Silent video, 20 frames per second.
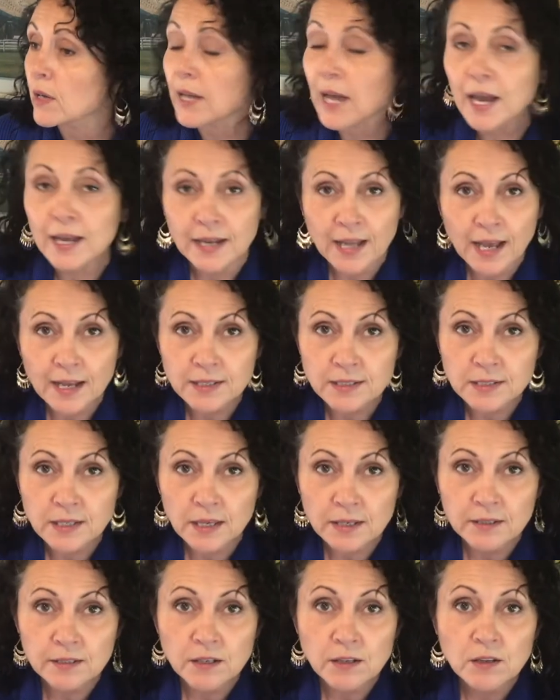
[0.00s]
an
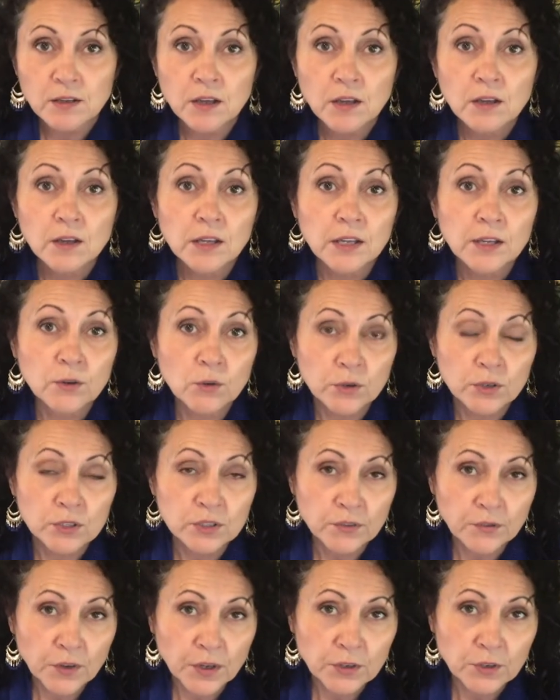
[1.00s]
asset in order to
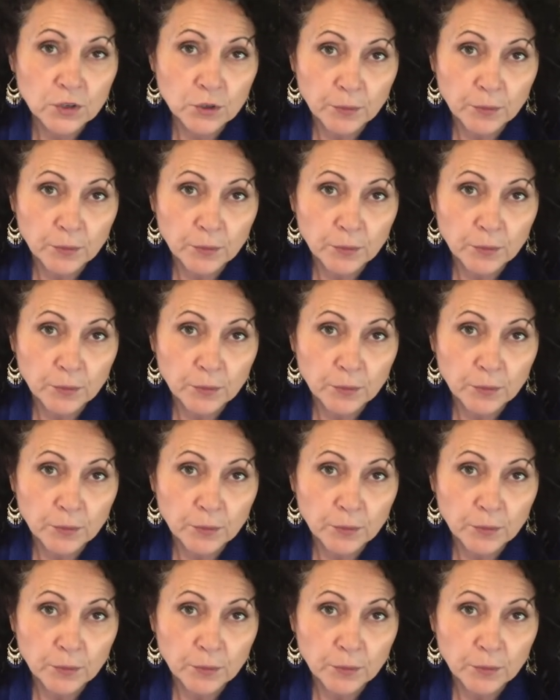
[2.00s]
fund your